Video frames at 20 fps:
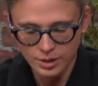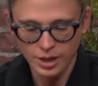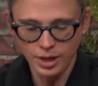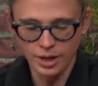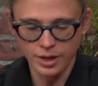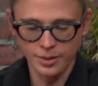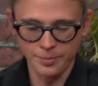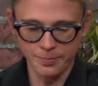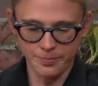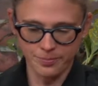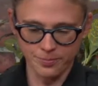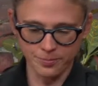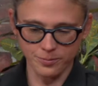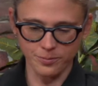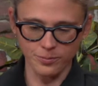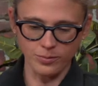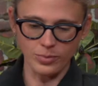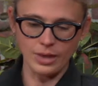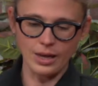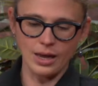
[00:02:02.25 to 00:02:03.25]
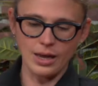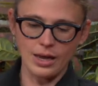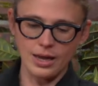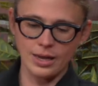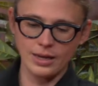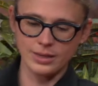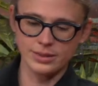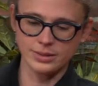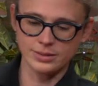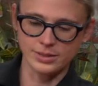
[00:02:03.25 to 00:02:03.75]
Um,
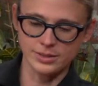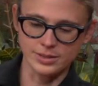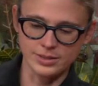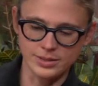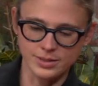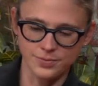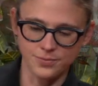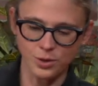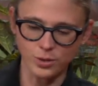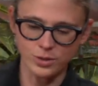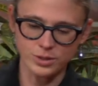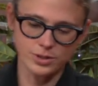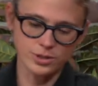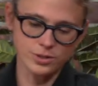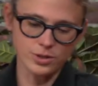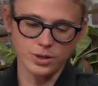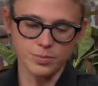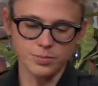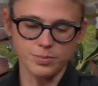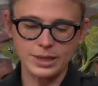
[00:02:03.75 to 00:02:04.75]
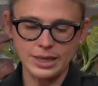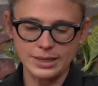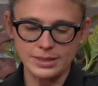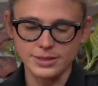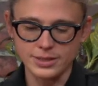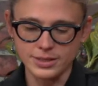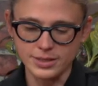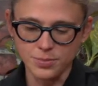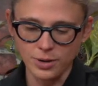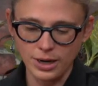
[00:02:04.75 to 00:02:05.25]
And it focuses on
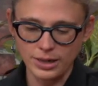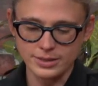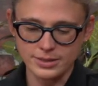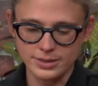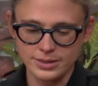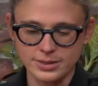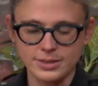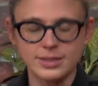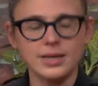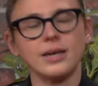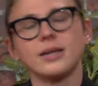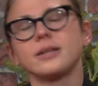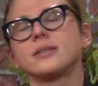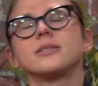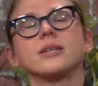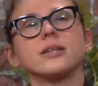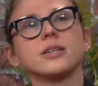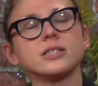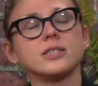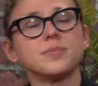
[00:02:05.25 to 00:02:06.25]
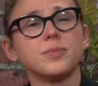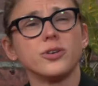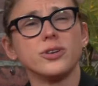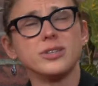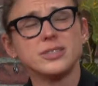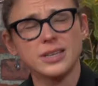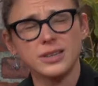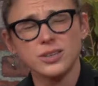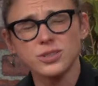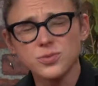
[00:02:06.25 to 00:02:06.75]
places, practices, texts, and
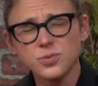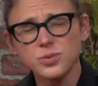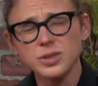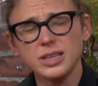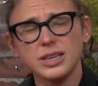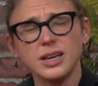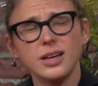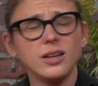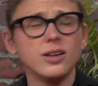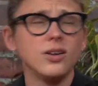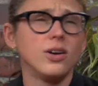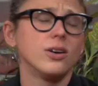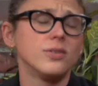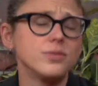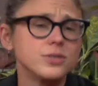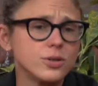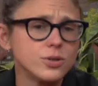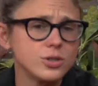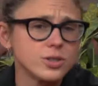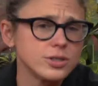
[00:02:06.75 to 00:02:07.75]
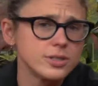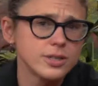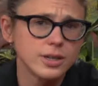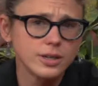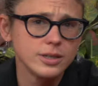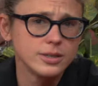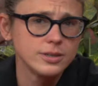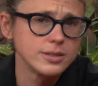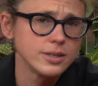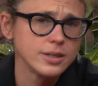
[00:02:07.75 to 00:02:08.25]
experience. And there's really a lot of social
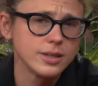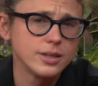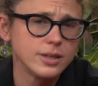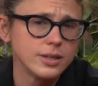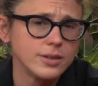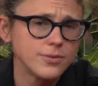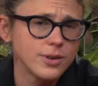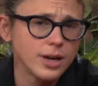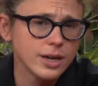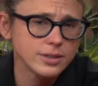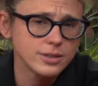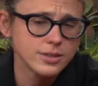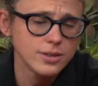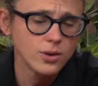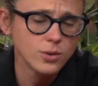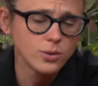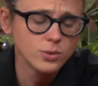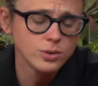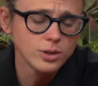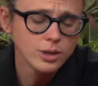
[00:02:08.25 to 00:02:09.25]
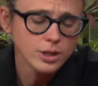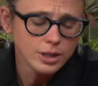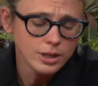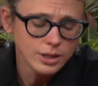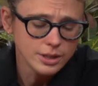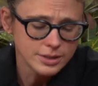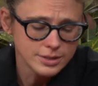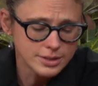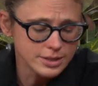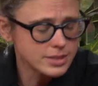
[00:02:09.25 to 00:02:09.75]
science in it. In fact, the whole
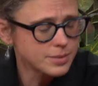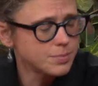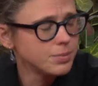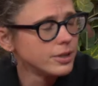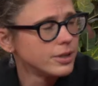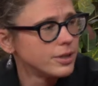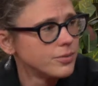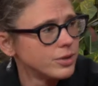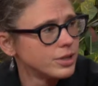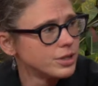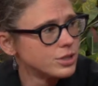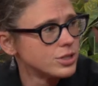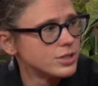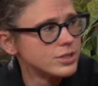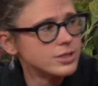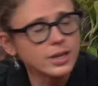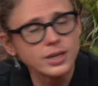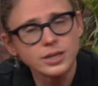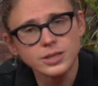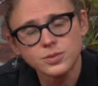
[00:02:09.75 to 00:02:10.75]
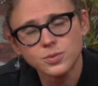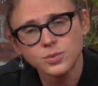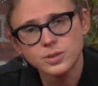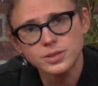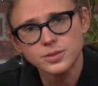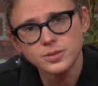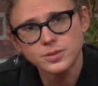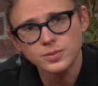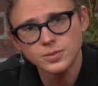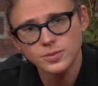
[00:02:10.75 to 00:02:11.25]
discipline of religious studies
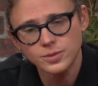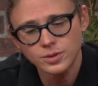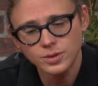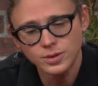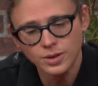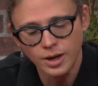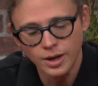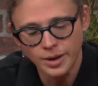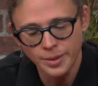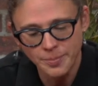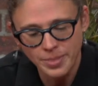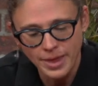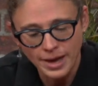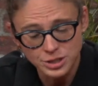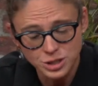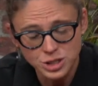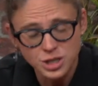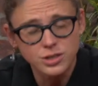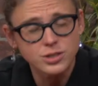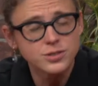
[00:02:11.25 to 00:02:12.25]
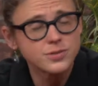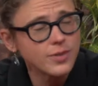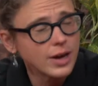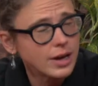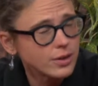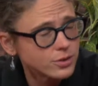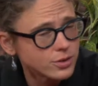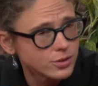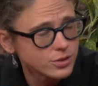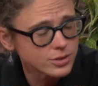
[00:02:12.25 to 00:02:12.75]
was um, shares
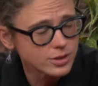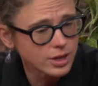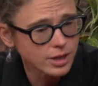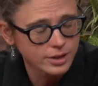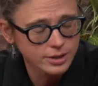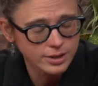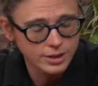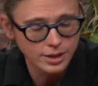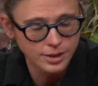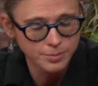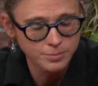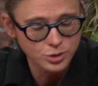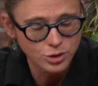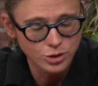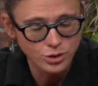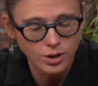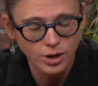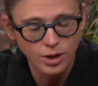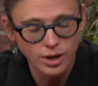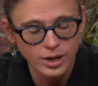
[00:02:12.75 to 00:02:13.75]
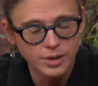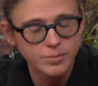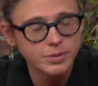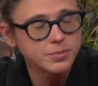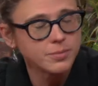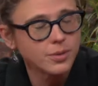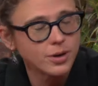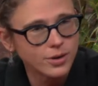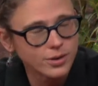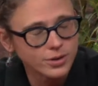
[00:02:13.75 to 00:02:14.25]
founders like um, Durkheim
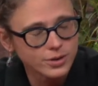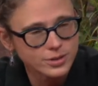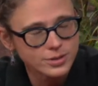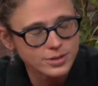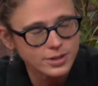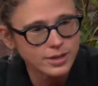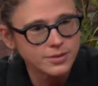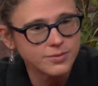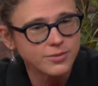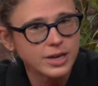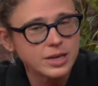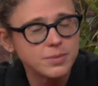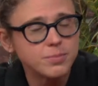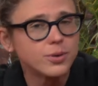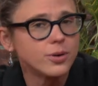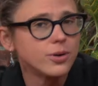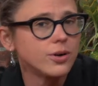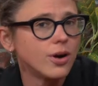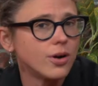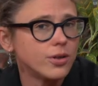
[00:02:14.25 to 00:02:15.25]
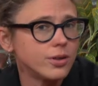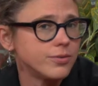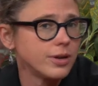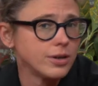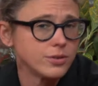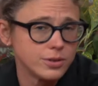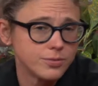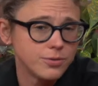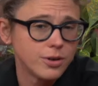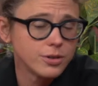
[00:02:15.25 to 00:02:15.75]
and Marx and Weber are the
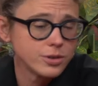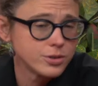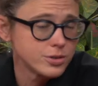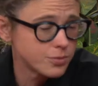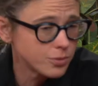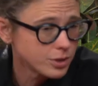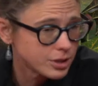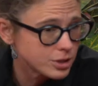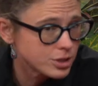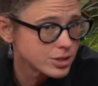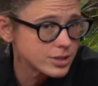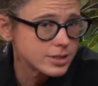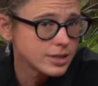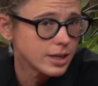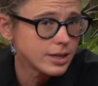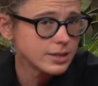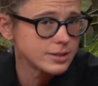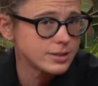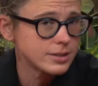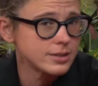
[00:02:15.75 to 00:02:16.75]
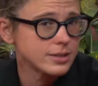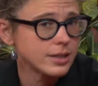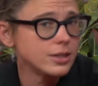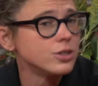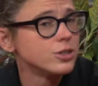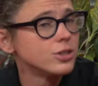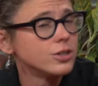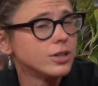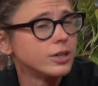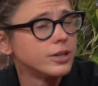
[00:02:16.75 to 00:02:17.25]
founding fathers of religious studies,
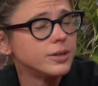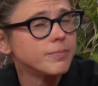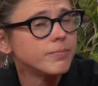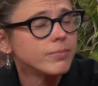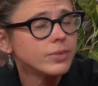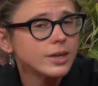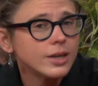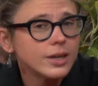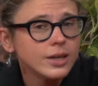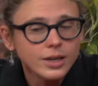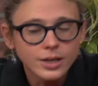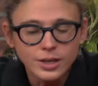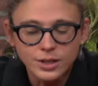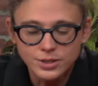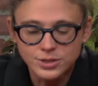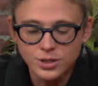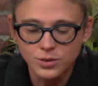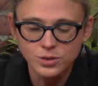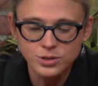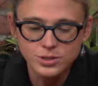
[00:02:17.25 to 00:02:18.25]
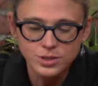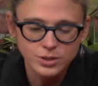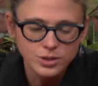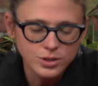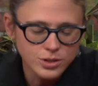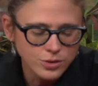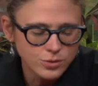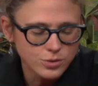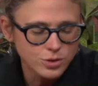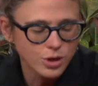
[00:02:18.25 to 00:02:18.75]
essentially. So there's a
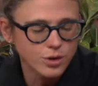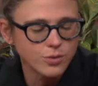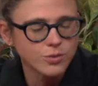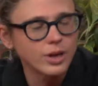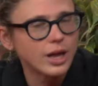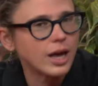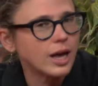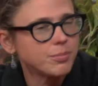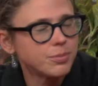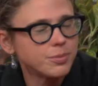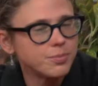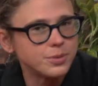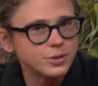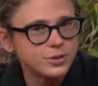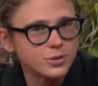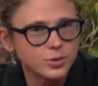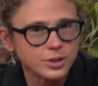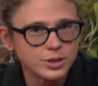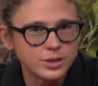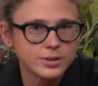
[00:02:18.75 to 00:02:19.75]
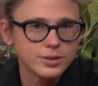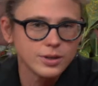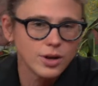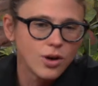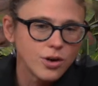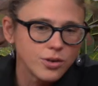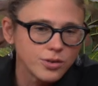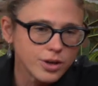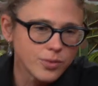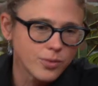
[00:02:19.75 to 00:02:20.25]
huge overlap between
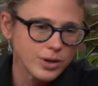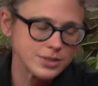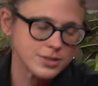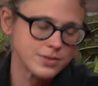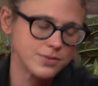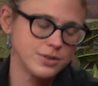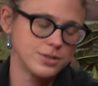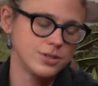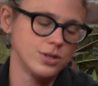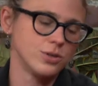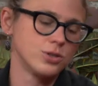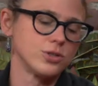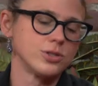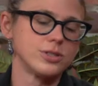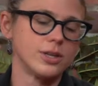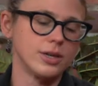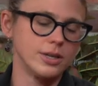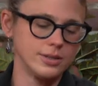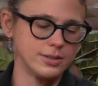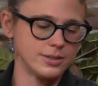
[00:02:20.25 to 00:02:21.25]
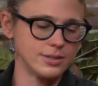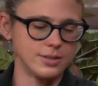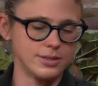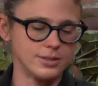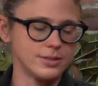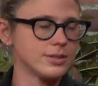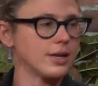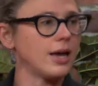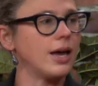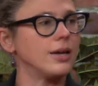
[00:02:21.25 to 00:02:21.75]
all the rest of the social
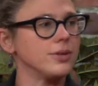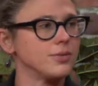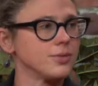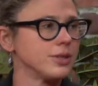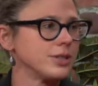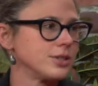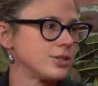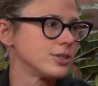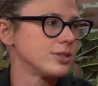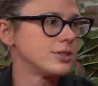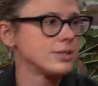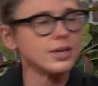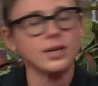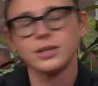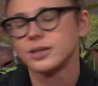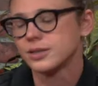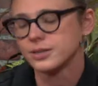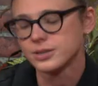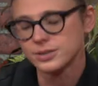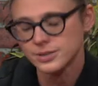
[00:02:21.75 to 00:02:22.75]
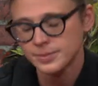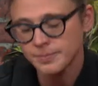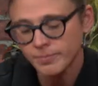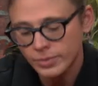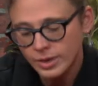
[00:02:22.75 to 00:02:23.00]
sciences and religious studies.